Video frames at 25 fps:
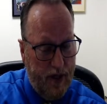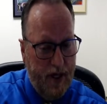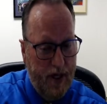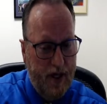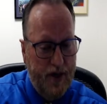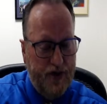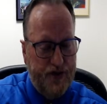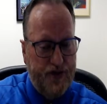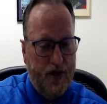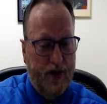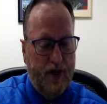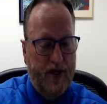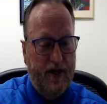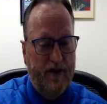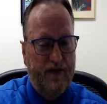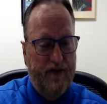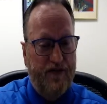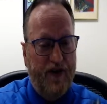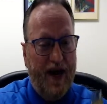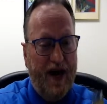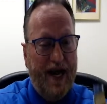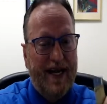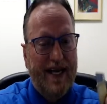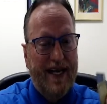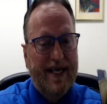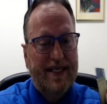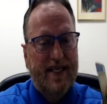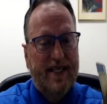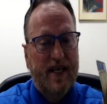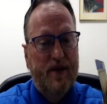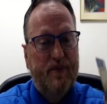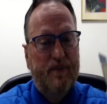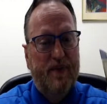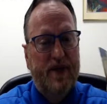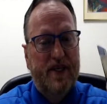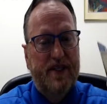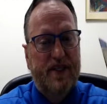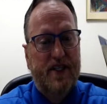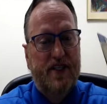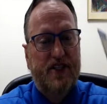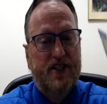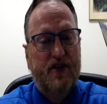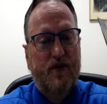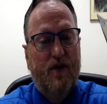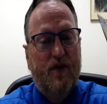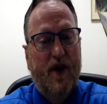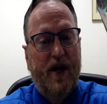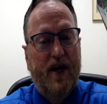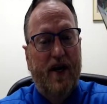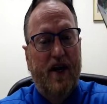So you can finance that business and
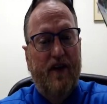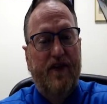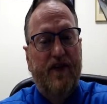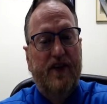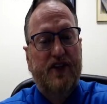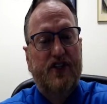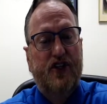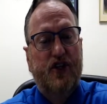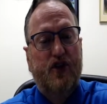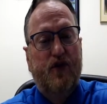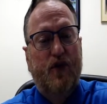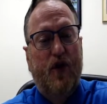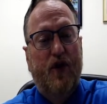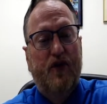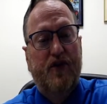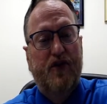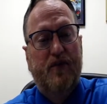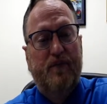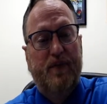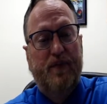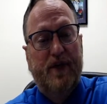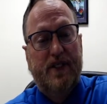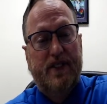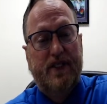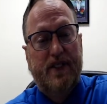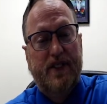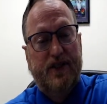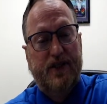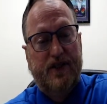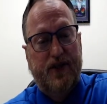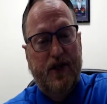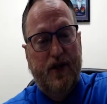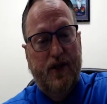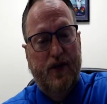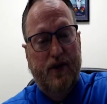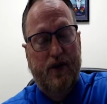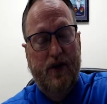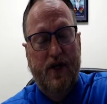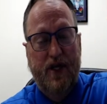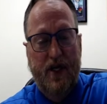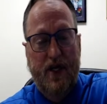write off as you grow the business too.